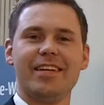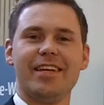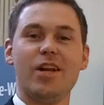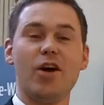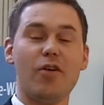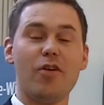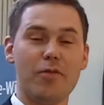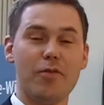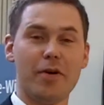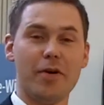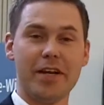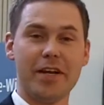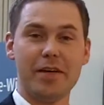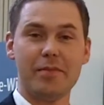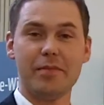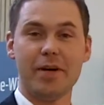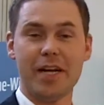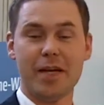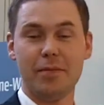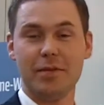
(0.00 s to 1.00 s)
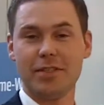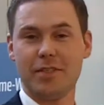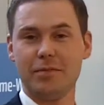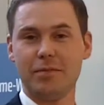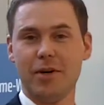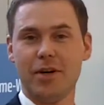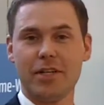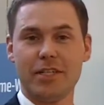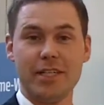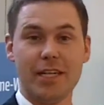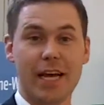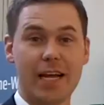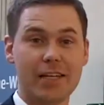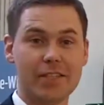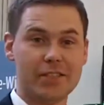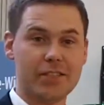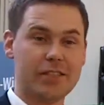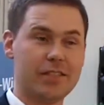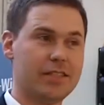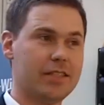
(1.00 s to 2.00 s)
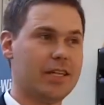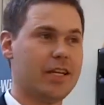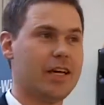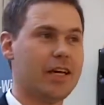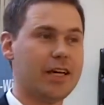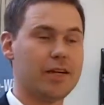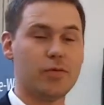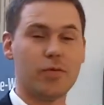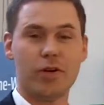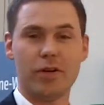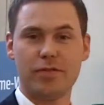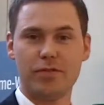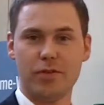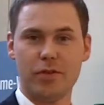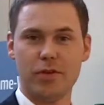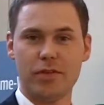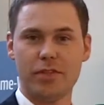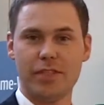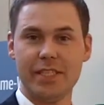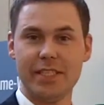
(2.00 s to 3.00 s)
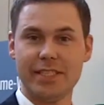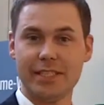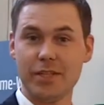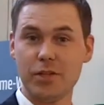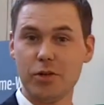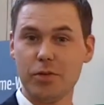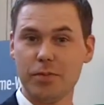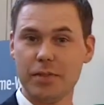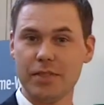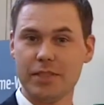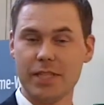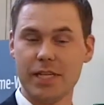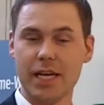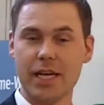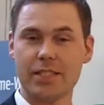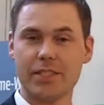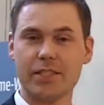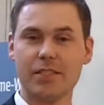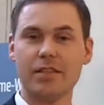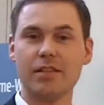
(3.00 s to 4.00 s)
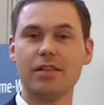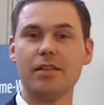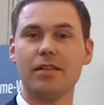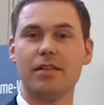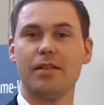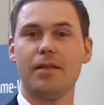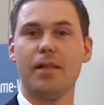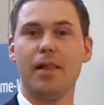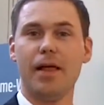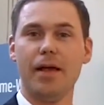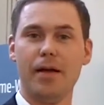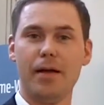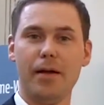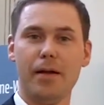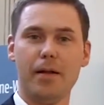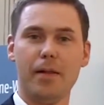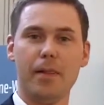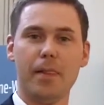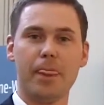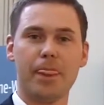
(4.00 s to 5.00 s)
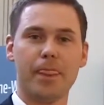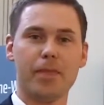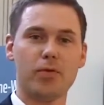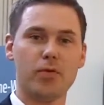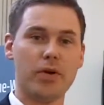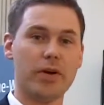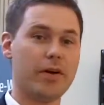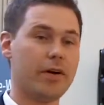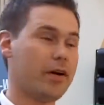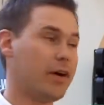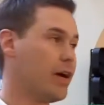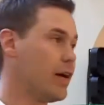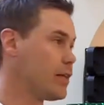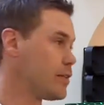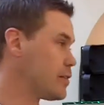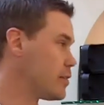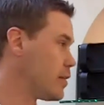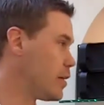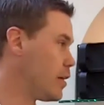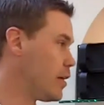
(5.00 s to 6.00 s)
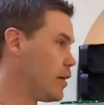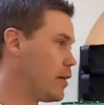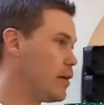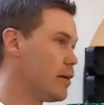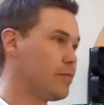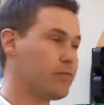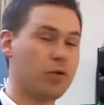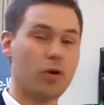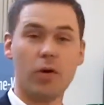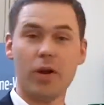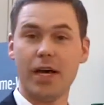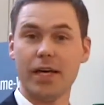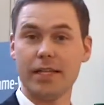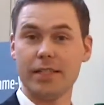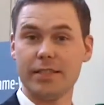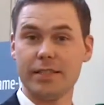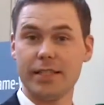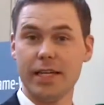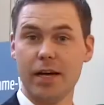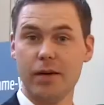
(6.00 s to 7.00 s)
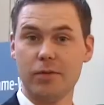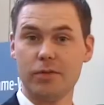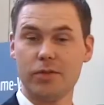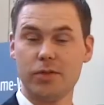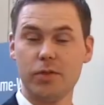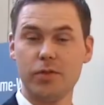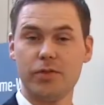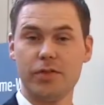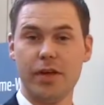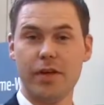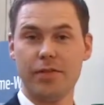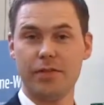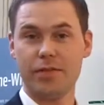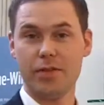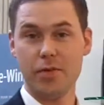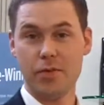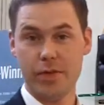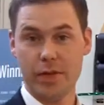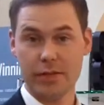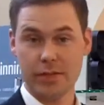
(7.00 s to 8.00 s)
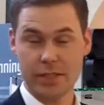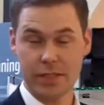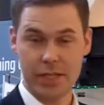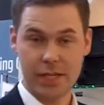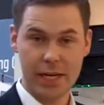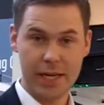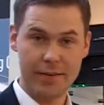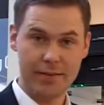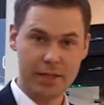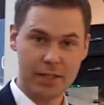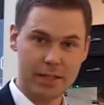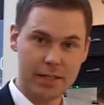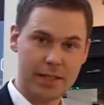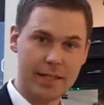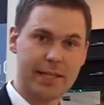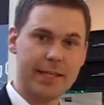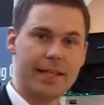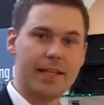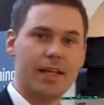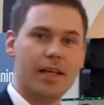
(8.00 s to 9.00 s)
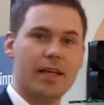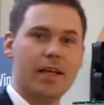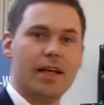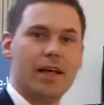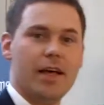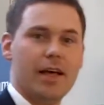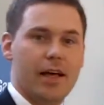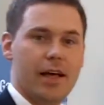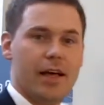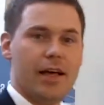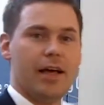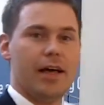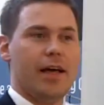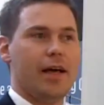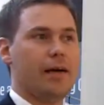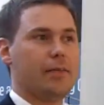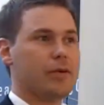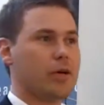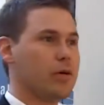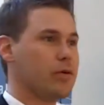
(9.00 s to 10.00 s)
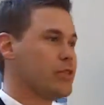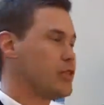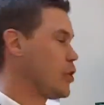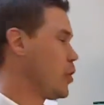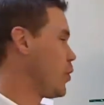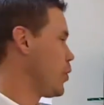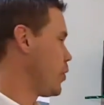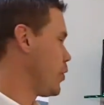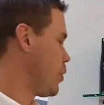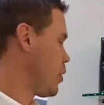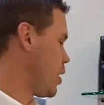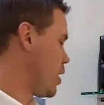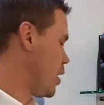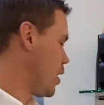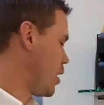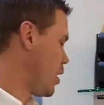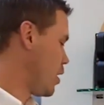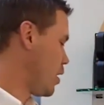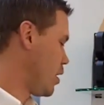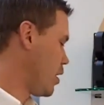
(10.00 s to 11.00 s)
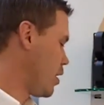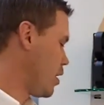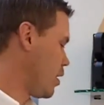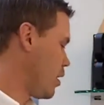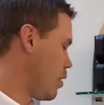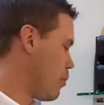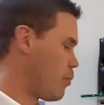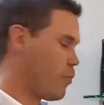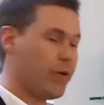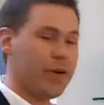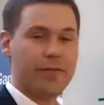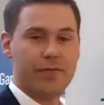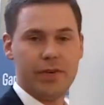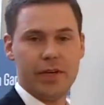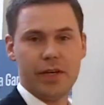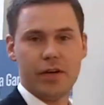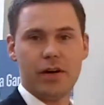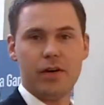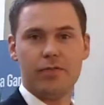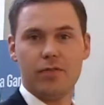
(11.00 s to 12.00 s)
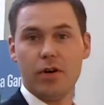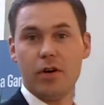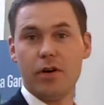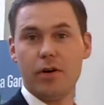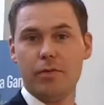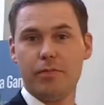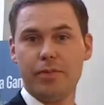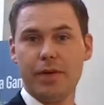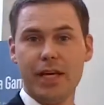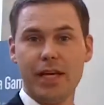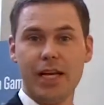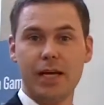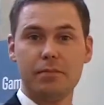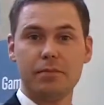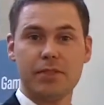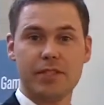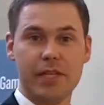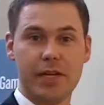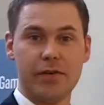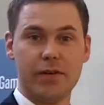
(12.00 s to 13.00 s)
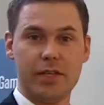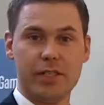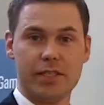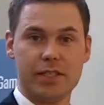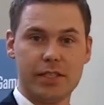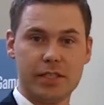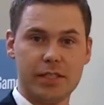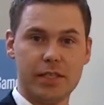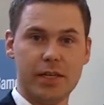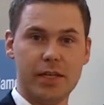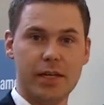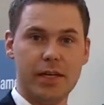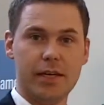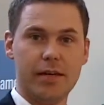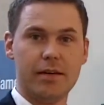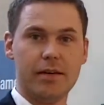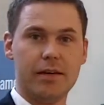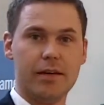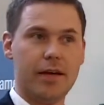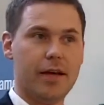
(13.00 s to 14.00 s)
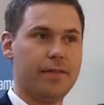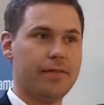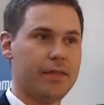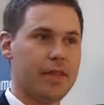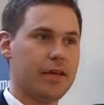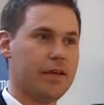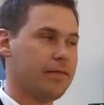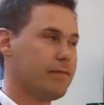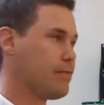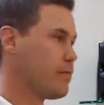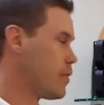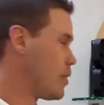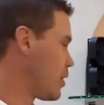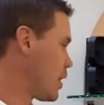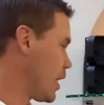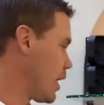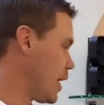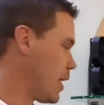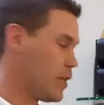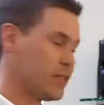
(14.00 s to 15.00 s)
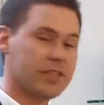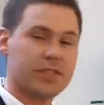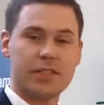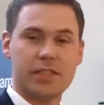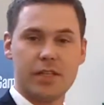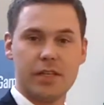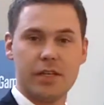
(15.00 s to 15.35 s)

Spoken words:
Hello everybody, my name is Martin Andersson. I work for TC Group International. We're here at Prolight+Sound 2011. I'm going to show you a briefing of our PLM series and the latest